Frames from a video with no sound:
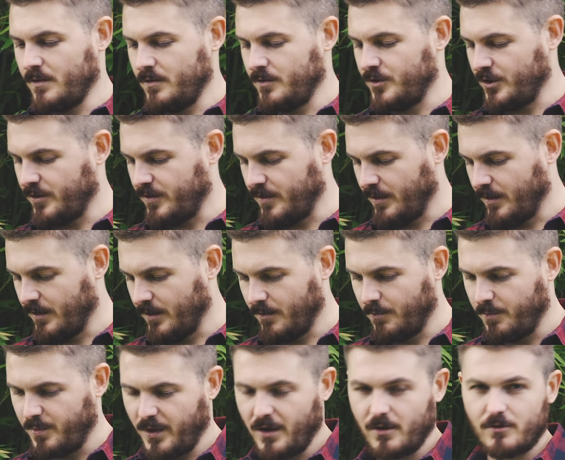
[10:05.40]
Just a little
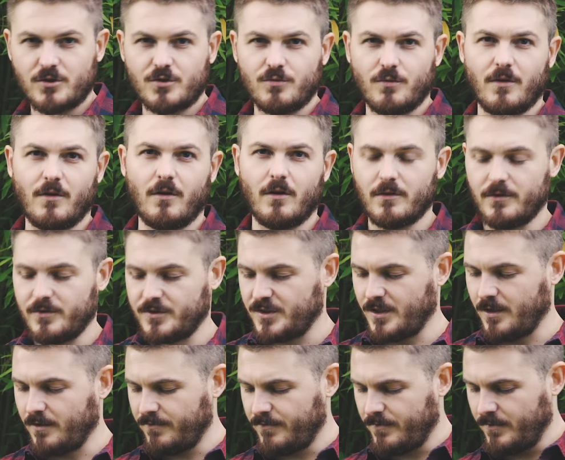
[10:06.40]
pouch with all the
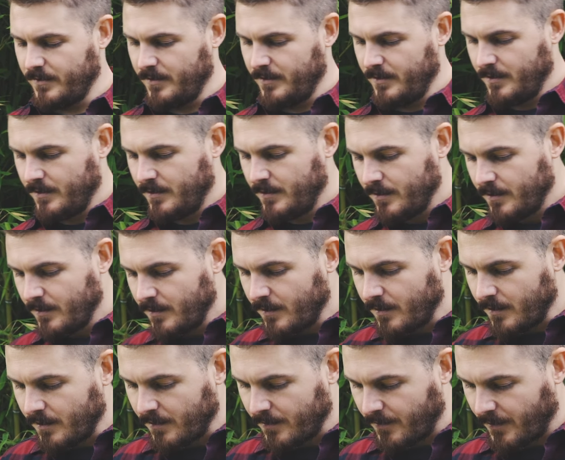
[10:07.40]
stuff
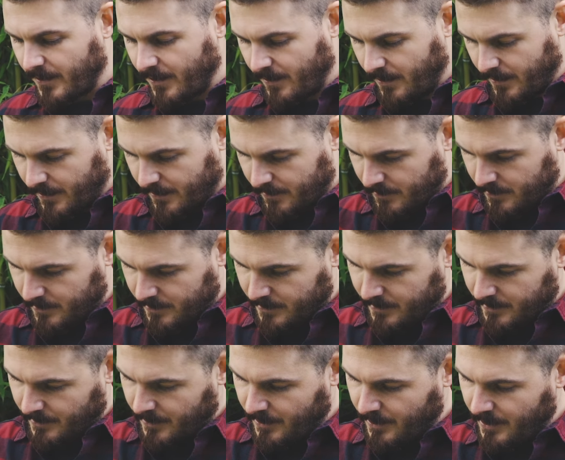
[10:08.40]
that I
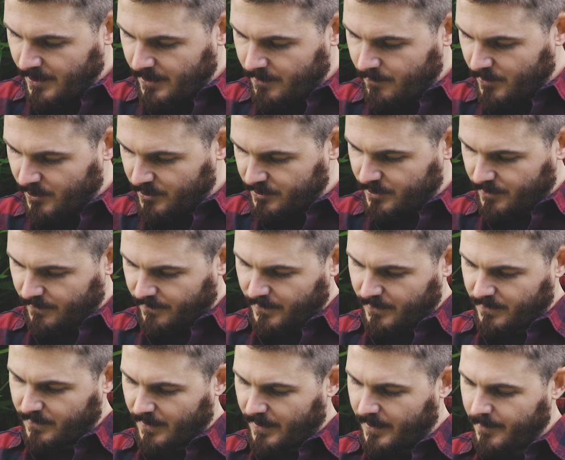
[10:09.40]
need most of the
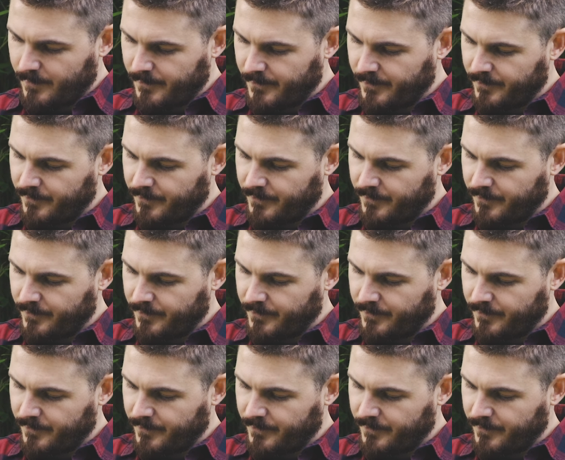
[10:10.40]
time.